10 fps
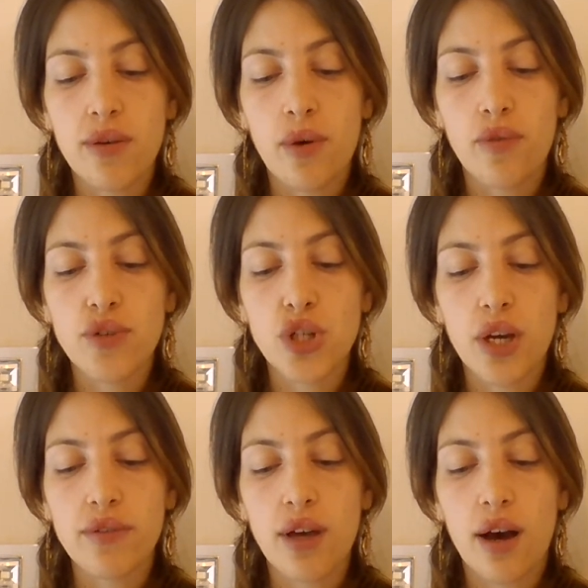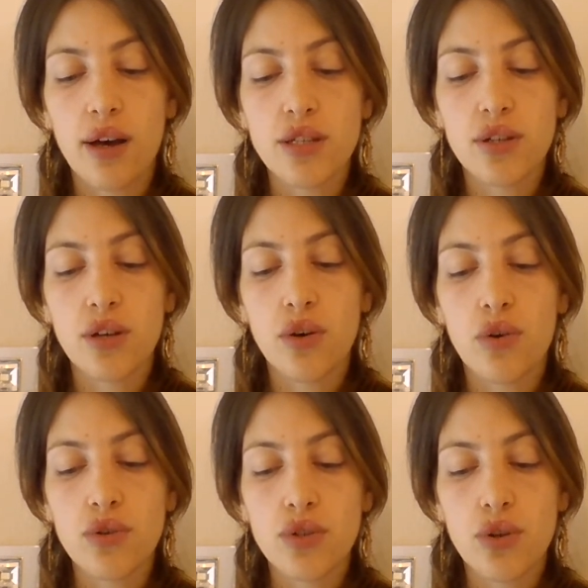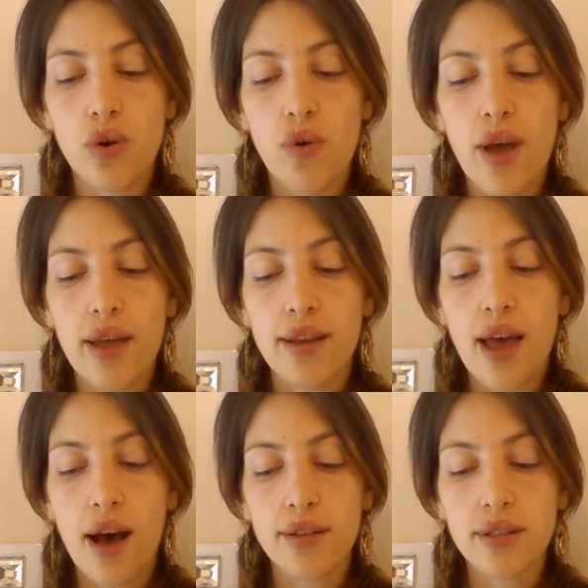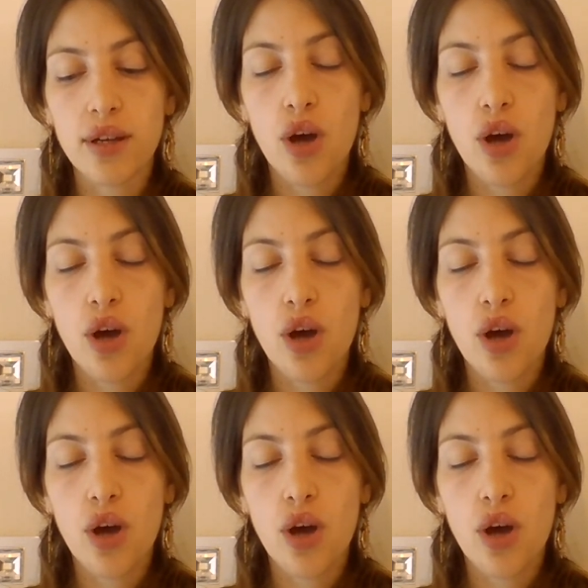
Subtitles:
of shaved ice or snow and add